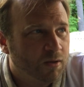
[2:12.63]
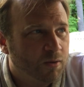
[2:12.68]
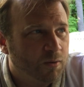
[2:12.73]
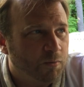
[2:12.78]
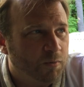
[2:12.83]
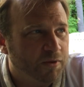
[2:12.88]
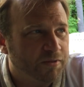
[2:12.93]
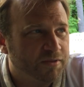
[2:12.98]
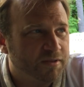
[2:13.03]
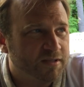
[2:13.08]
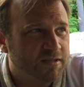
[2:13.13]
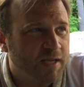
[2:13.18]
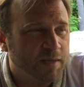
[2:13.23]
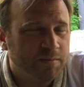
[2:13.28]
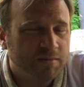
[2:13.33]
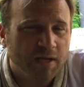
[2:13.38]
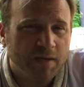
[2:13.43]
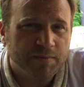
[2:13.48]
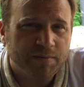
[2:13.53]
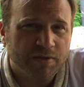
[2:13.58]
With the same
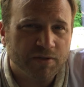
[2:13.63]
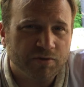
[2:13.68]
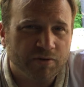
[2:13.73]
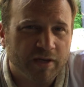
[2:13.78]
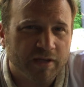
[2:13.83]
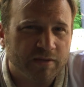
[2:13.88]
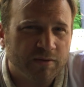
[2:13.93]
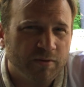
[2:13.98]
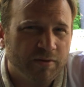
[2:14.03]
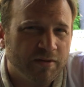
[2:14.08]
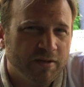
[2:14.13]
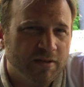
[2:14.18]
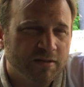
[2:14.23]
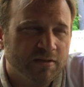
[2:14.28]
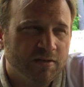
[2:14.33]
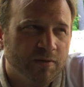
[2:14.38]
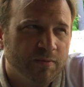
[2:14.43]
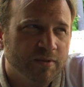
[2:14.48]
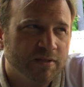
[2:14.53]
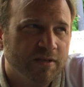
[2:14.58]
types of drinks. The only thing that's
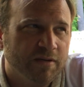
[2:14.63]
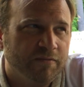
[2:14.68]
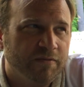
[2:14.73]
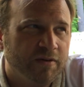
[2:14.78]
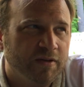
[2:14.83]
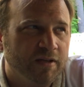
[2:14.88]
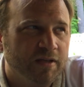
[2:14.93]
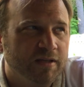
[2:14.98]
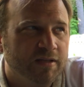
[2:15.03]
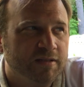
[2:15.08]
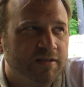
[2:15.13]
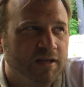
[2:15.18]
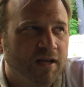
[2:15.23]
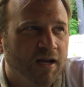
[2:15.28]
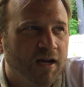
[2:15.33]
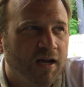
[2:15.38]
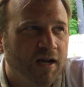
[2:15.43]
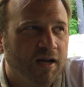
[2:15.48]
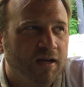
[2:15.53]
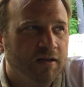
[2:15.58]
a little bit different is,
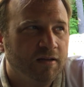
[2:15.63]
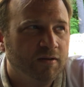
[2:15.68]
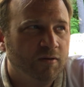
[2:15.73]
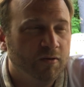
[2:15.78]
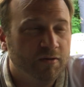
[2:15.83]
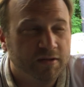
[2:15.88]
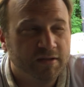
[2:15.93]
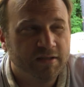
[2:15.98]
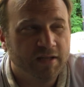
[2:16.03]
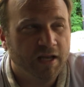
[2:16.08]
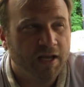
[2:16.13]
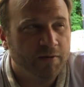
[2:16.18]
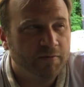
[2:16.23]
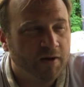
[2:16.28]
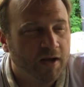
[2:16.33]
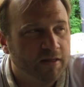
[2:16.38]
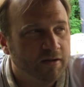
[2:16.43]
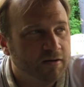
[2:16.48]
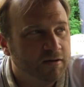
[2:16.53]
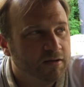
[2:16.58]
or the same
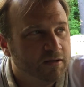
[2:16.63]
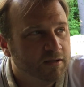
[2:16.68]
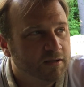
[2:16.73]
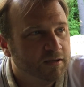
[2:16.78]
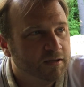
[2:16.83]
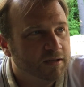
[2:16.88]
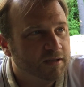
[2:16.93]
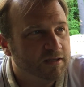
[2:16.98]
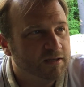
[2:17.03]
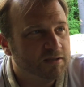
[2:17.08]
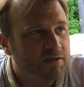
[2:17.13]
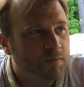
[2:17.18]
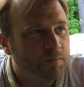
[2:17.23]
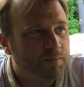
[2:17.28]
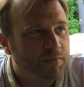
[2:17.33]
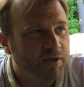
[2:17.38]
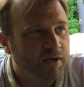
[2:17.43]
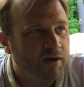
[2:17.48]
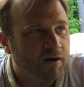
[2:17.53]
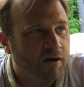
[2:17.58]
rather, is the
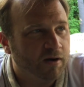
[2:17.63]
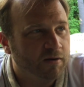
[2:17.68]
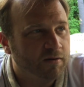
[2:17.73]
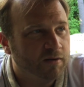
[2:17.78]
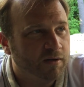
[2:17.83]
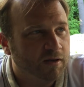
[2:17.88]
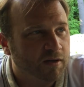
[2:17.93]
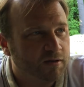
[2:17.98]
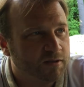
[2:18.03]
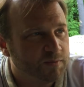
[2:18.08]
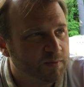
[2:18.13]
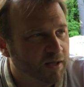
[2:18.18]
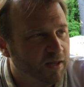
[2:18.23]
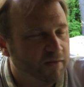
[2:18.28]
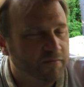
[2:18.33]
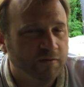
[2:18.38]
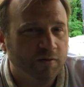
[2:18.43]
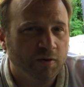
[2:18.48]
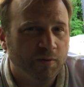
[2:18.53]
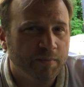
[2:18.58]
beer, and I'll explain
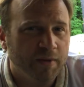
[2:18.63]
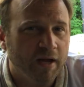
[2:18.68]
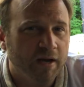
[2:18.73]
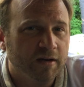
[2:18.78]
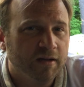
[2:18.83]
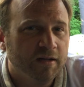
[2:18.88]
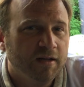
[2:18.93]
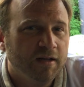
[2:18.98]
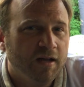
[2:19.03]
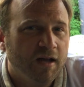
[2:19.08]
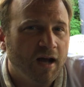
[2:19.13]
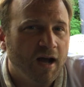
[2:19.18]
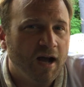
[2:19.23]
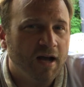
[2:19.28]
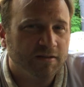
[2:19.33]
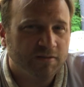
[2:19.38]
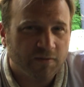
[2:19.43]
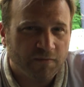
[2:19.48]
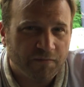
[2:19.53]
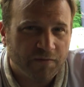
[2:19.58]
that a little bit.
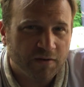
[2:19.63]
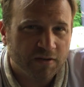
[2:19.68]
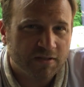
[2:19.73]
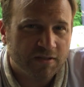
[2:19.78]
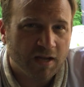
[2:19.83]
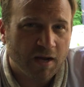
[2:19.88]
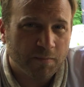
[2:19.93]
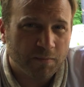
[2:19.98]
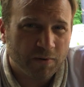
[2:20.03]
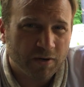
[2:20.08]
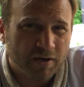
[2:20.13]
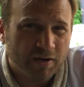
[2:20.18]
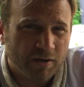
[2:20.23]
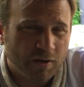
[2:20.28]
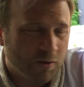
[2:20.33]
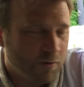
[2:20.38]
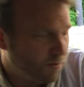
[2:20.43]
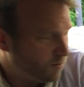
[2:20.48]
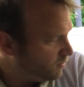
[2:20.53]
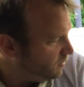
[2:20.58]
So first up, we're
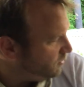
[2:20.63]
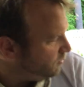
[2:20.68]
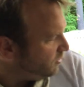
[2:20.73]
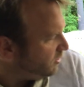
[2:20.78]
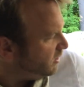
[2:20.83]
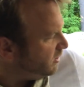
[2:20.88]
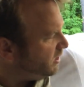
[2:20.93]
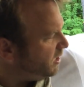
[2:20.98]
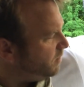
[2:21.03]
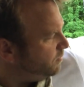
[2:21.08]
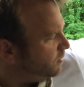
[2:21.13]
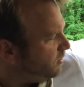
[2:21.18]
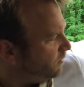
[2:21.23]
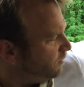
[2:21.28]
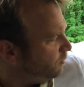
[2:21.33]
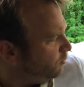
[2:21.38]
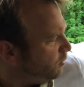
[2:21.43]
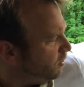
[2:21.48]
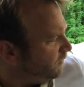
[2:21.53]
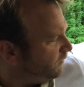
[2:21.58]
gonna keep
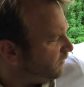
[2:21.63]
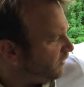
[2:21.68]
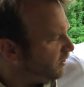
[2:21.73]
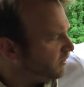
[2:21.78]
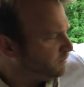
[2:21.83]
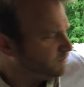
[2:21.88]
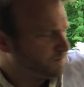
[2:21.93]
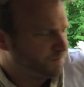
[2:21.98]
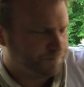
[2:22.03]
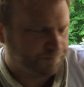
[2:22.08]
with Woodford.